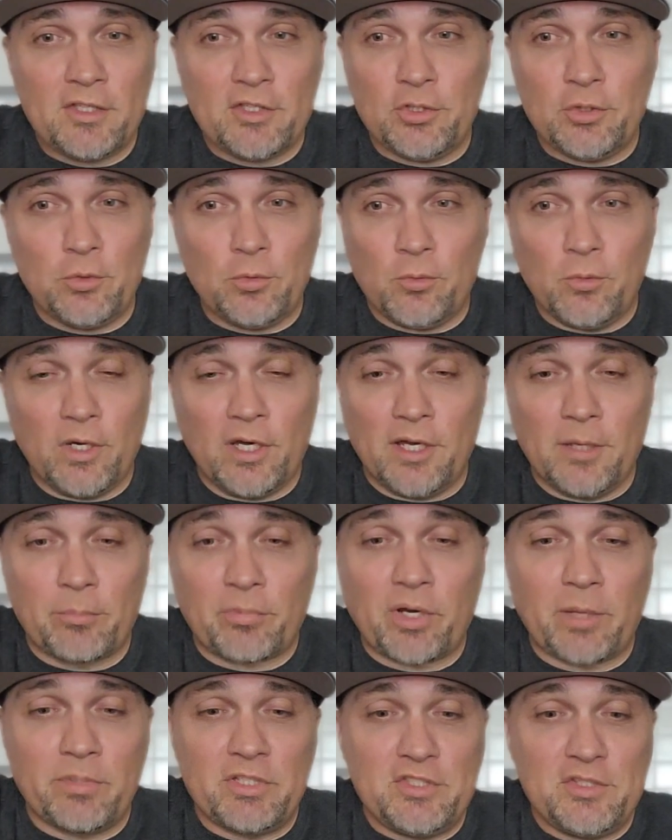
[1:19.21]
you
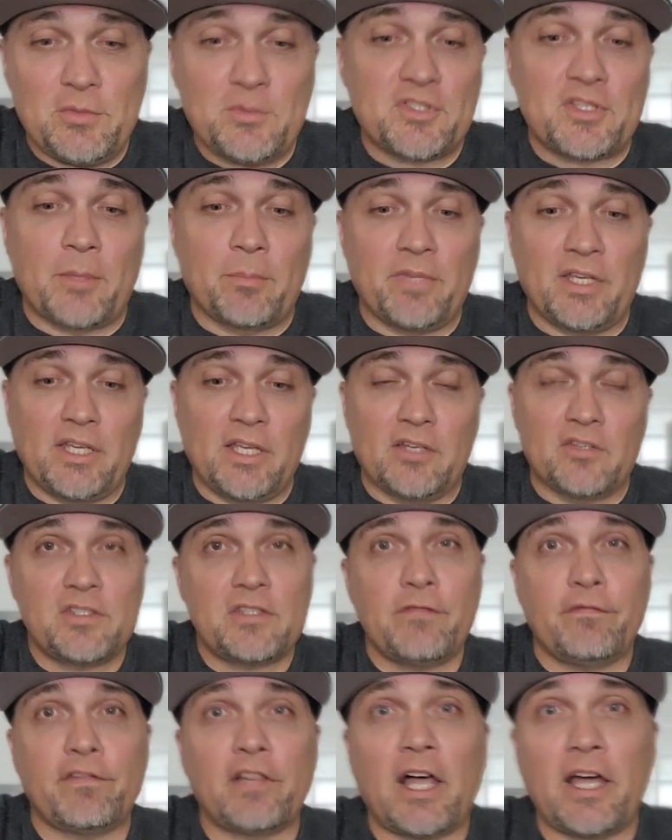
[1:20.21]
probably do something
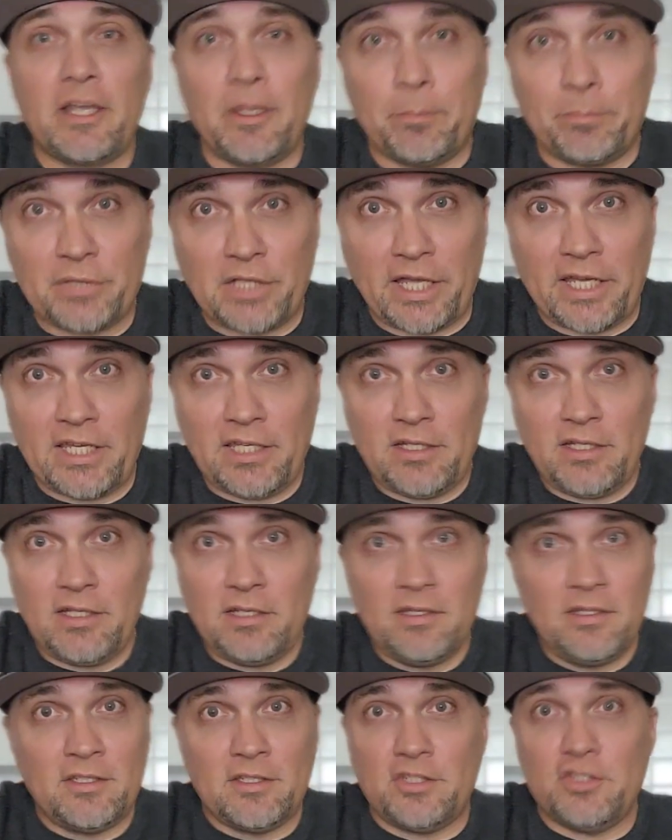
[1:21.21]
else, fly a plane,
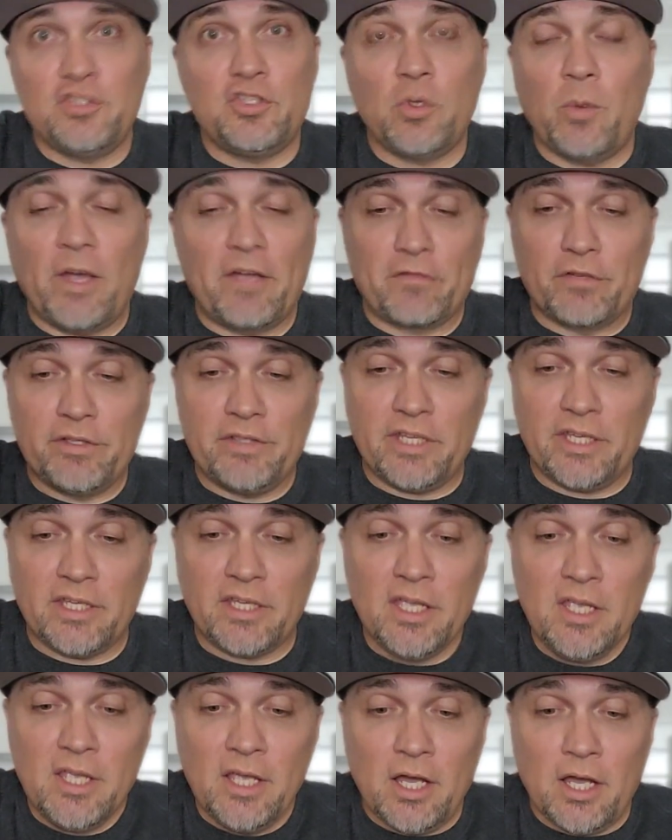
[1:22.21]
you do everything.
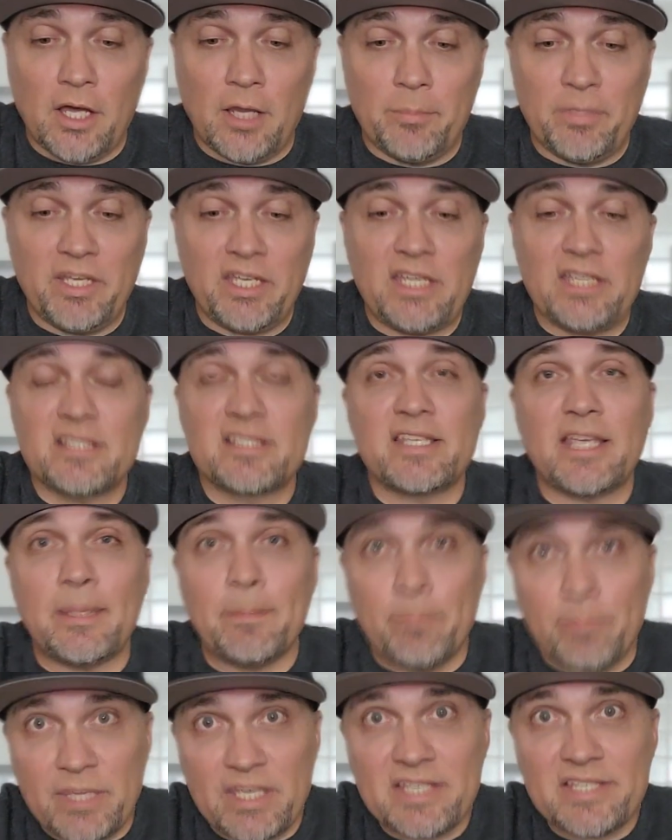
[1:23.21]
But he is a
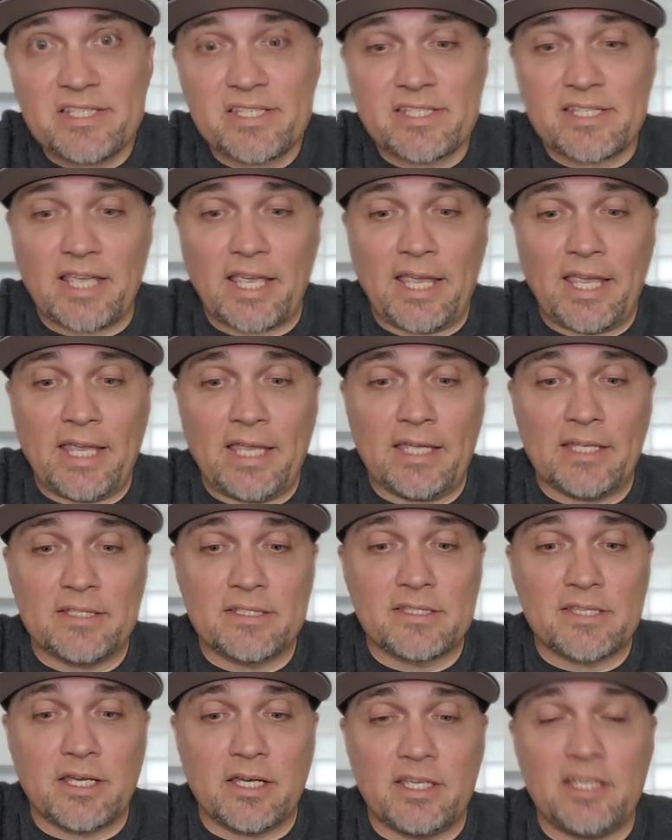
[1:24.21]
beast,
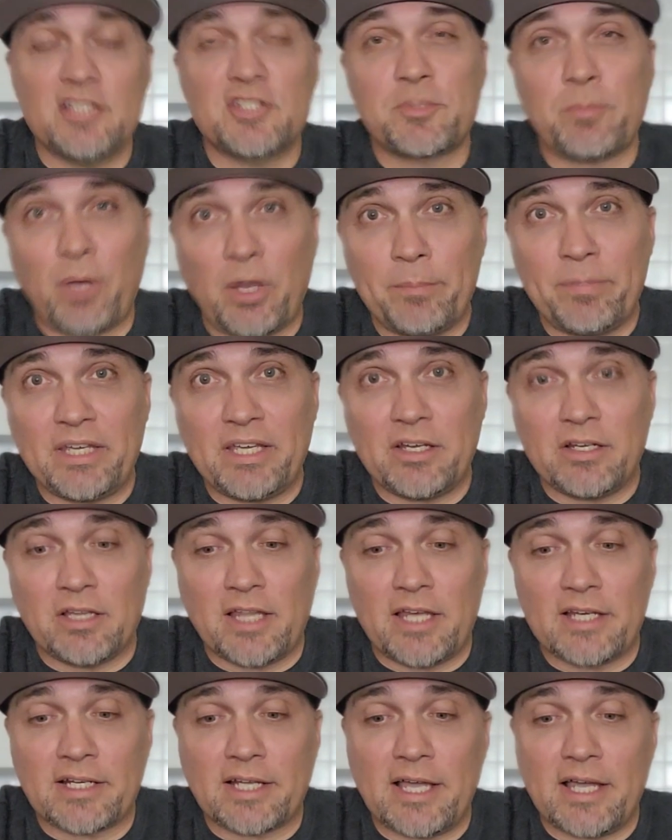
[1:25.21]
and he is pumping out a
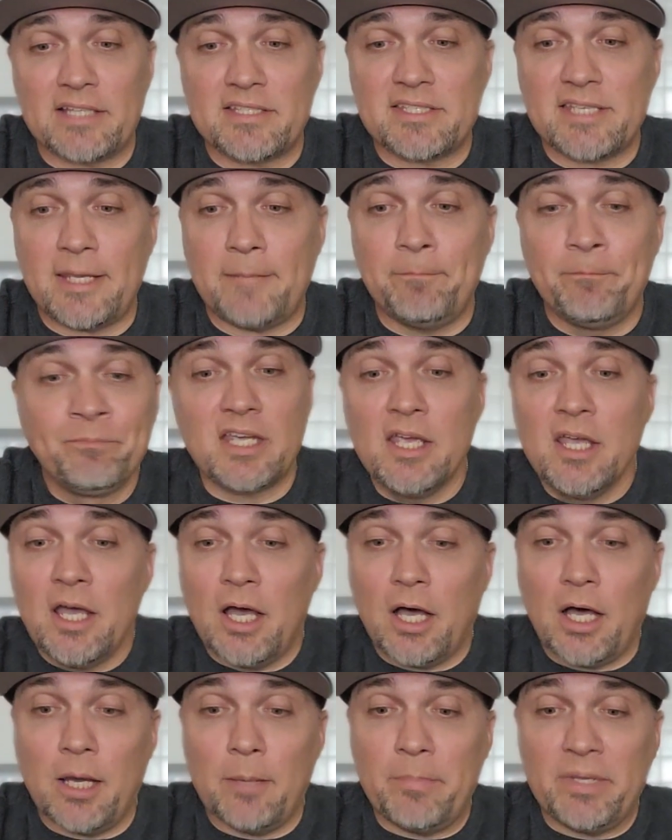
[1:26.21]
lot of content.
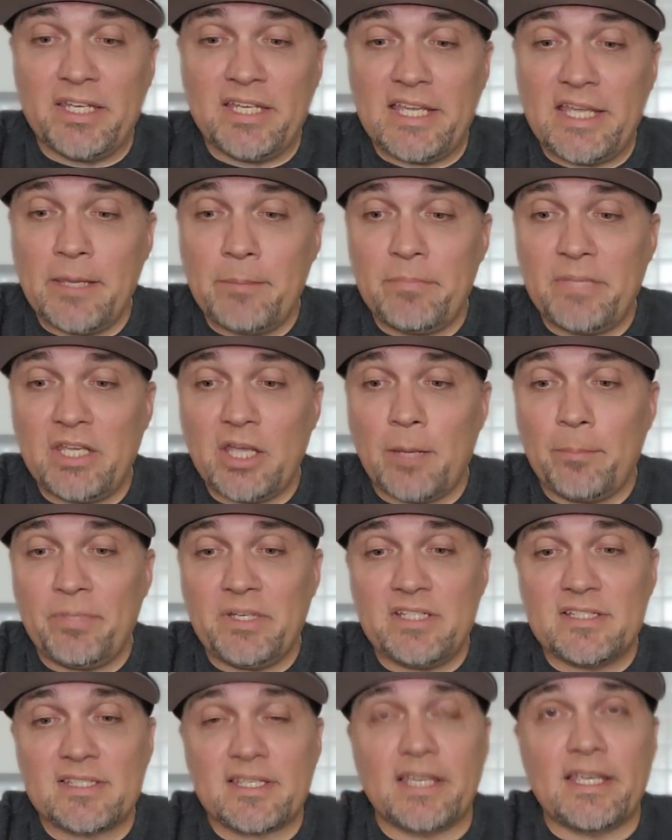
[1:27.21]
But he hit me up
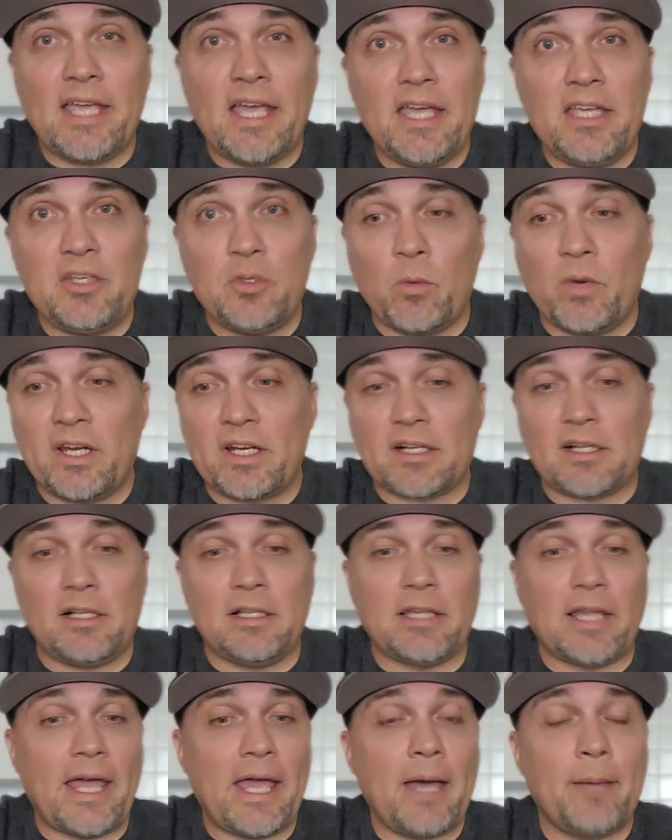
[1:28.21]
and he's like, hey, you wanna
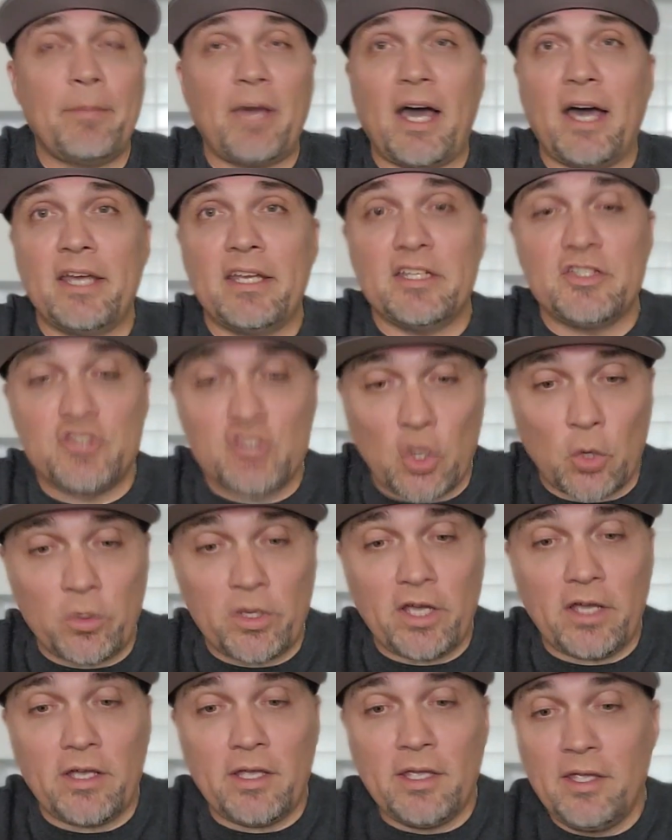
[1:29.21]
collab on a
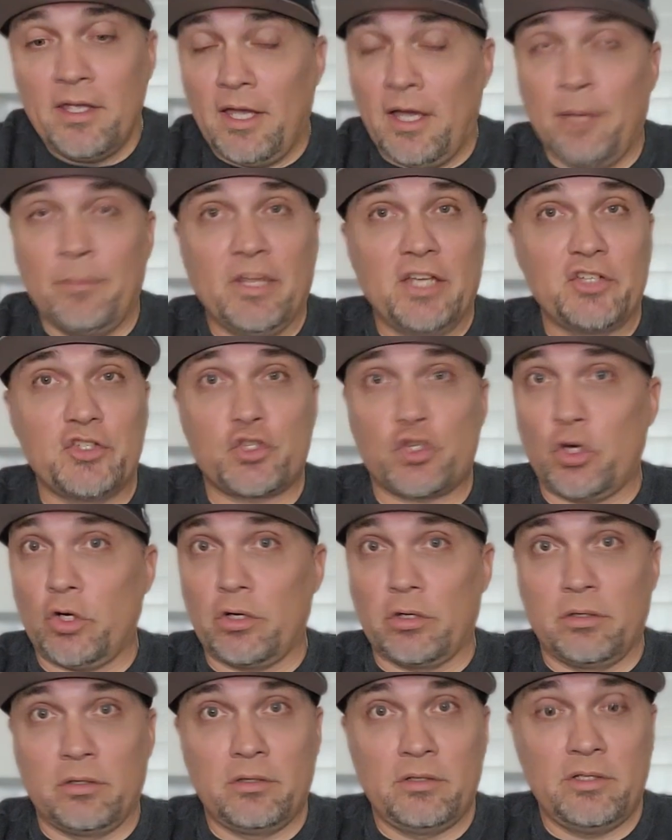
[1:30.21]
donut? I'm like, sure.